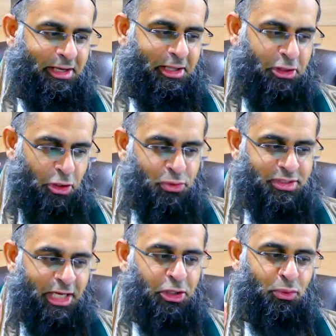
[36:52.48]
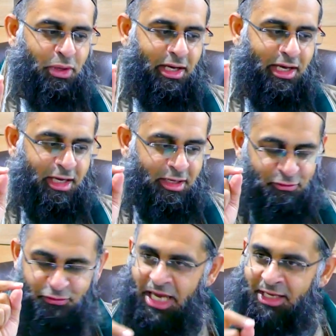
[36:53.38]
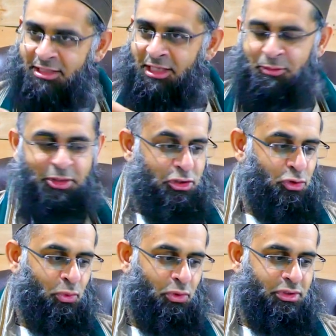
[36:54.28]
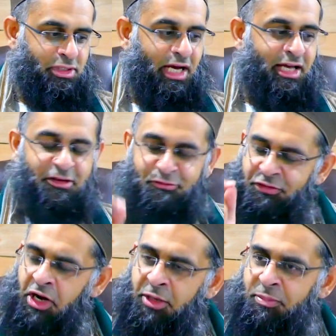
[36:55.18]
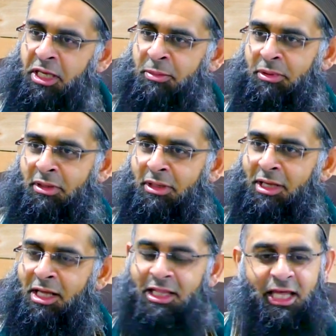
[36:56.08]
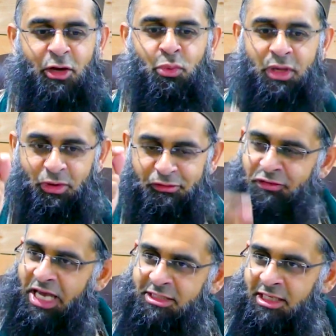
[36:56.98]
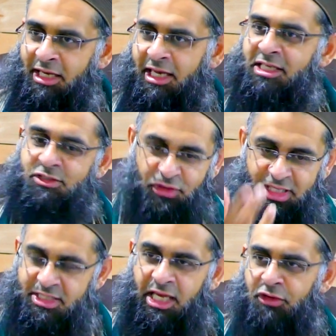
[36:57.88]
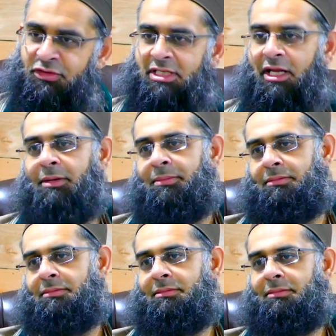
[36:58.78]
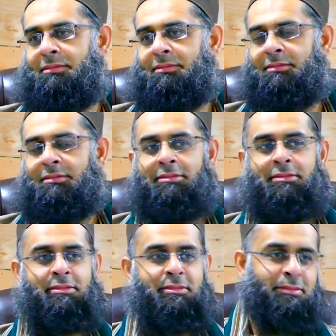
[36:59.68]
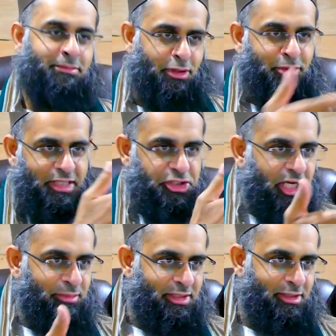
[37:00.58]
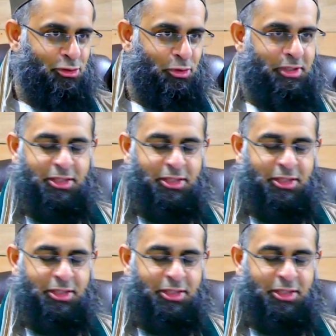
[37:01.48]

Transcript: those that you are inviting me towards are the very people that we were fighting against for the sake of Islam. Probably the Shamis is talking